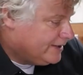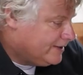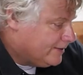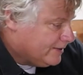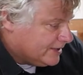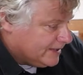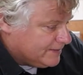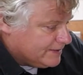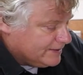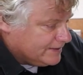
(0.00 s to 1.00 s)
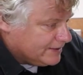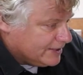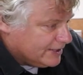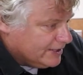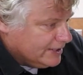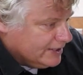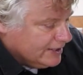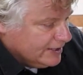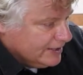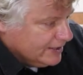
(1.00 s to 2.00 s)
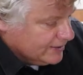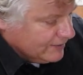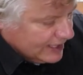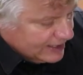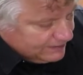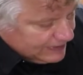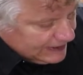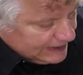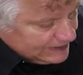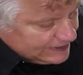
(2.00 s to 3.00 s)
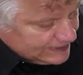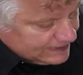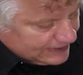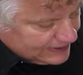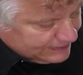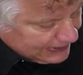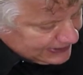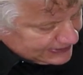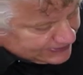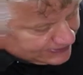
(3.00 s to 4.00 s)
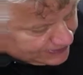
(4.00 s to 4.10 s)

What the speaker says: They're hooked up to the rack and pinions box.